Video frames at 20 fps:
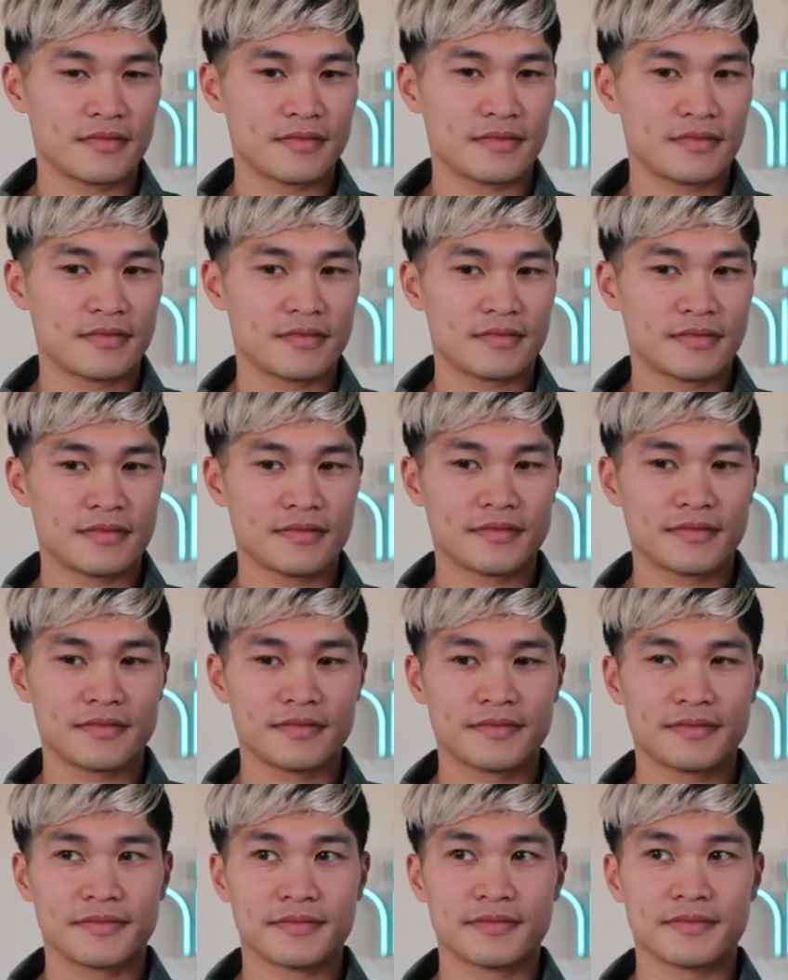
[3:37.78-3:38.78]

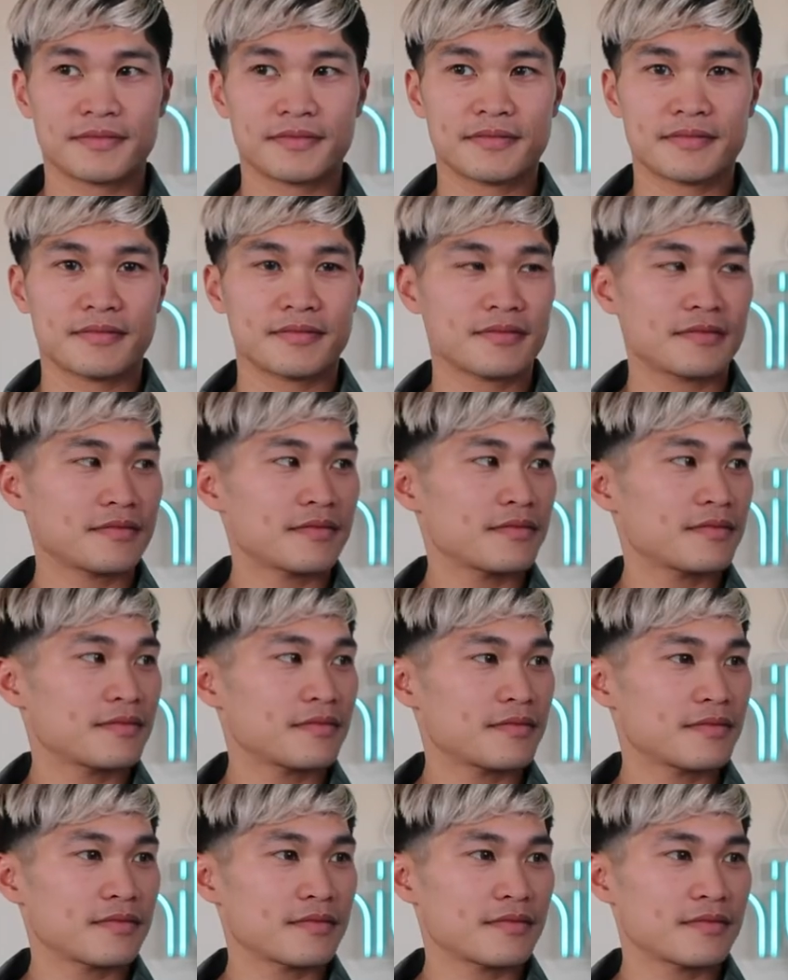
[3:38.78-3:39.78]

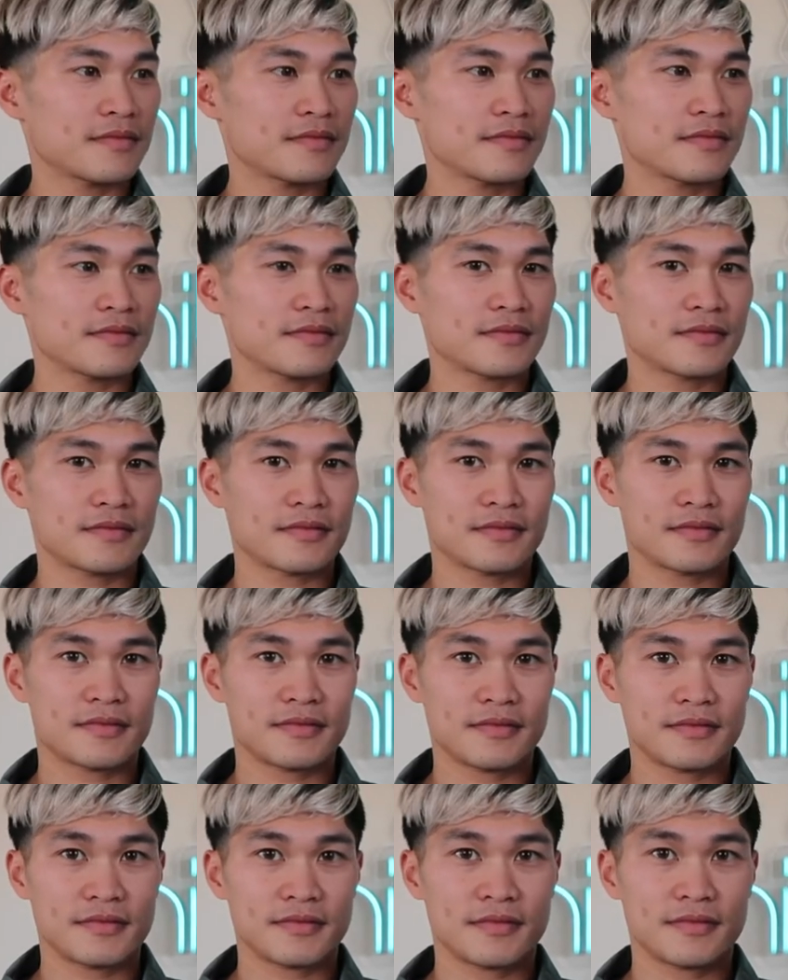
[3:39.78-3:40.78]

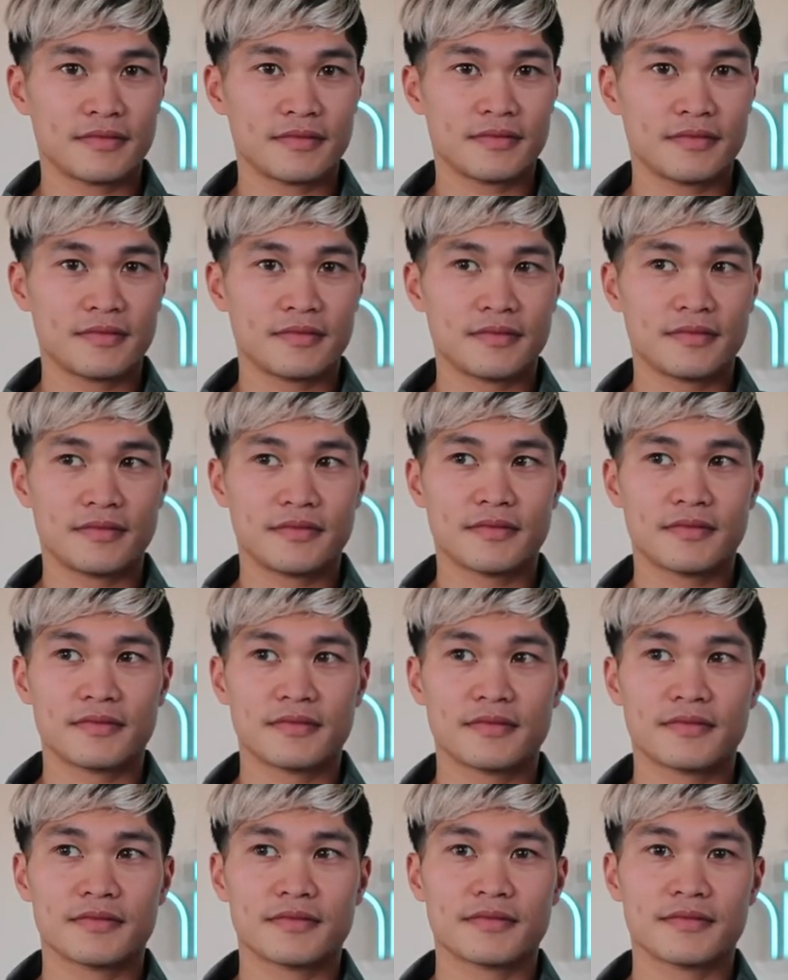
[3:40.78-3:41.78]

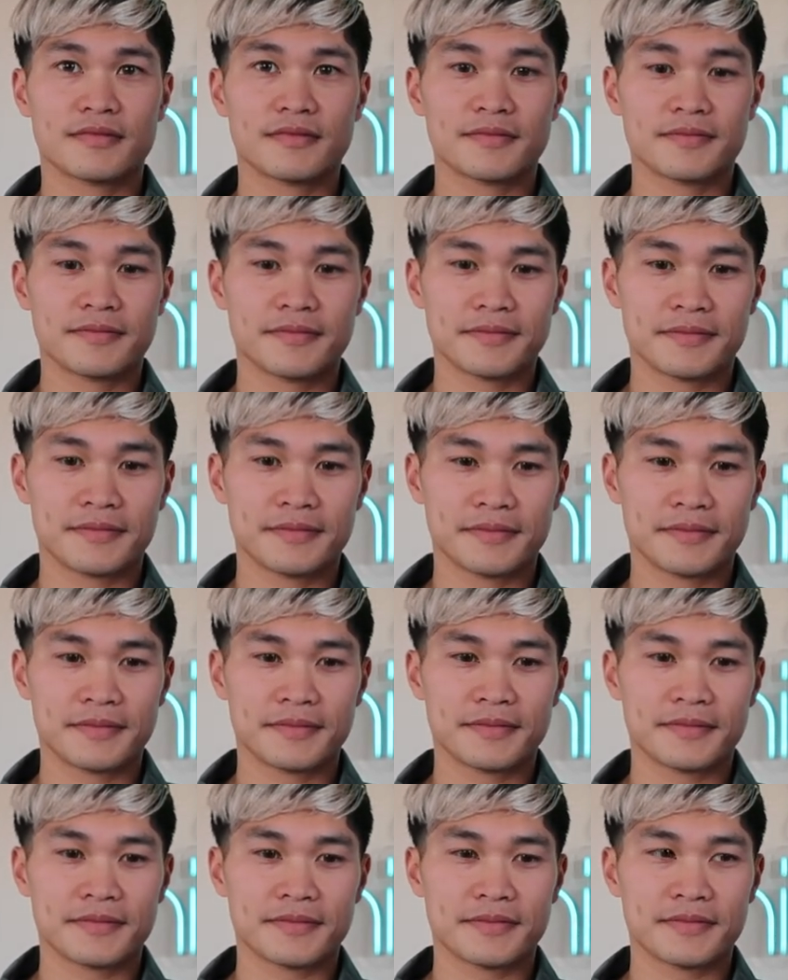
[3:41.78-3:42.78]

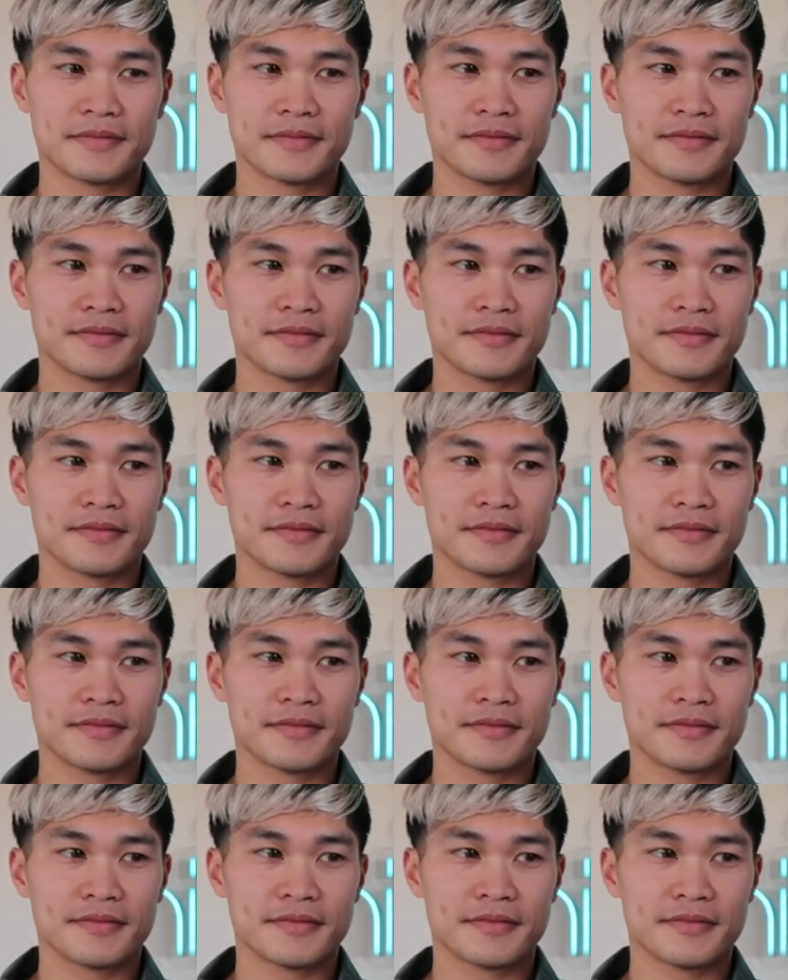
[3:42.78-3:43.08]
[no speech]